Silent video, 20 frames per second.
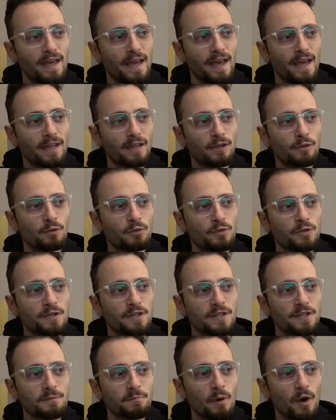And lose
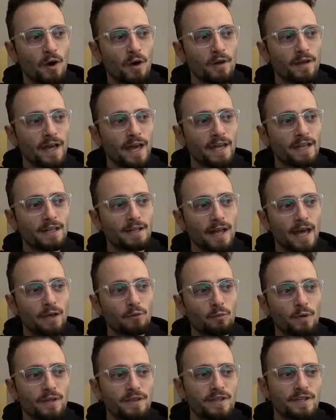this pawn and,
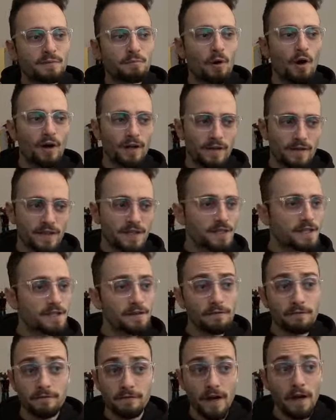and win this pawn. And this is a
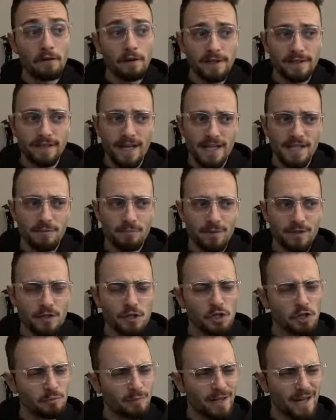very tense
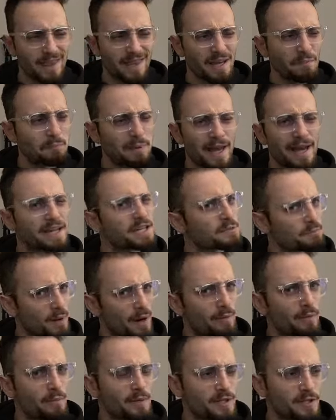position, but I think black is
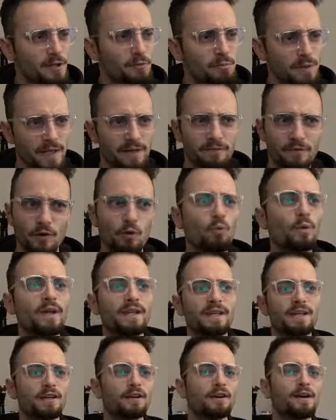probably still playing for a win
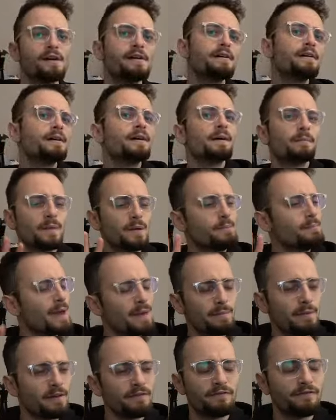here. It may
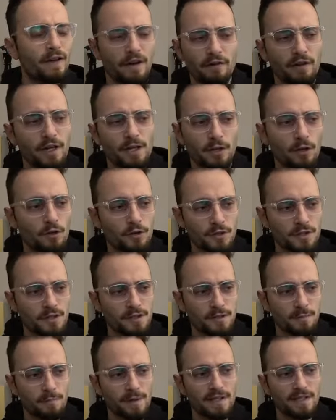be very close.
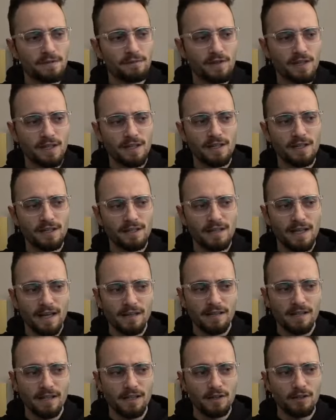Depends if the king can get
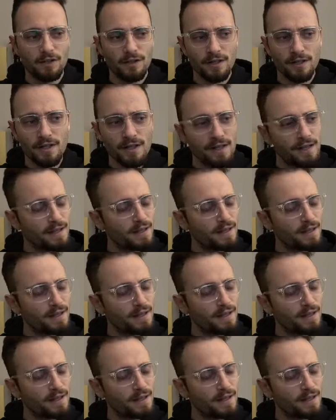here.